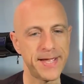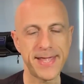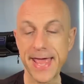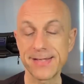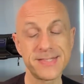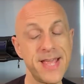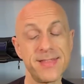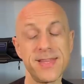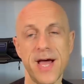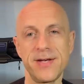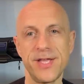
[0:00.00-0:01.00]
I can't stand
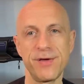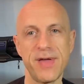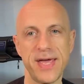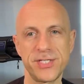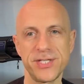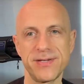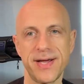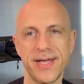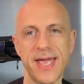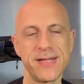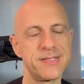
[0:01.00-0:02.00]
the idea of aging. I
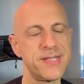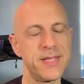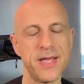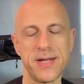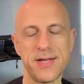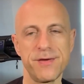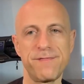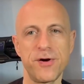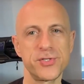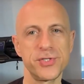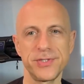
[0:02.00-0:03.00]
can't stand the idea of
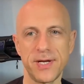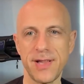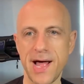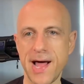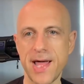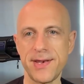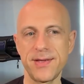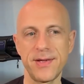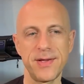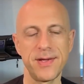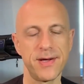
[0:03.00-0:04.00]
functional decline
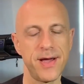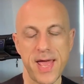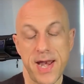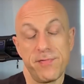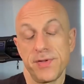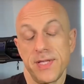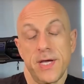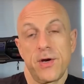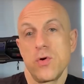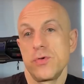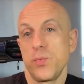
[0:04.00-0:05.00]
and everything that
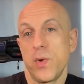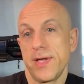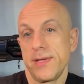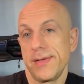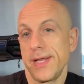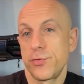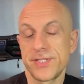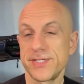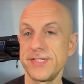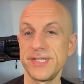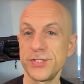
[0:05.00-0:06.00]
goes with it, increased
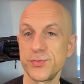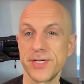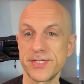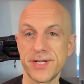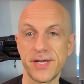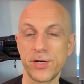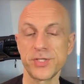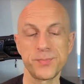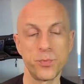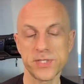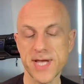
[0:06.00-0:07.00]
disease risk, increased
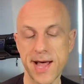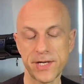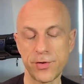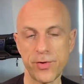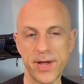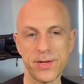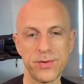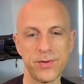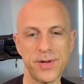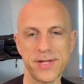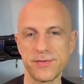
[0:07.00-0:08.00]
mortality rate
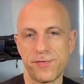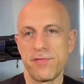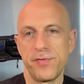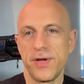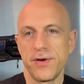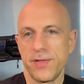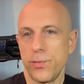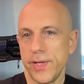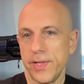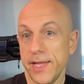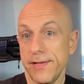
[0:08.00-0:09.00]
for every year that
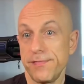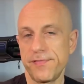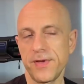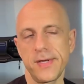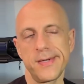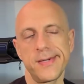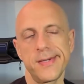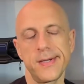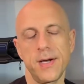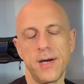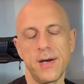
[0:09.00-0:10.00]
we live
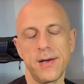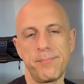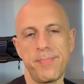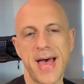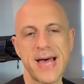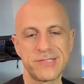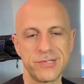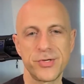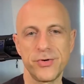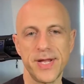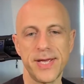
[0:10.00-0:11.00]
past a
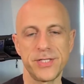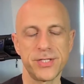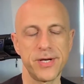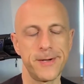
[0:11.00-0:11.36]
certain age.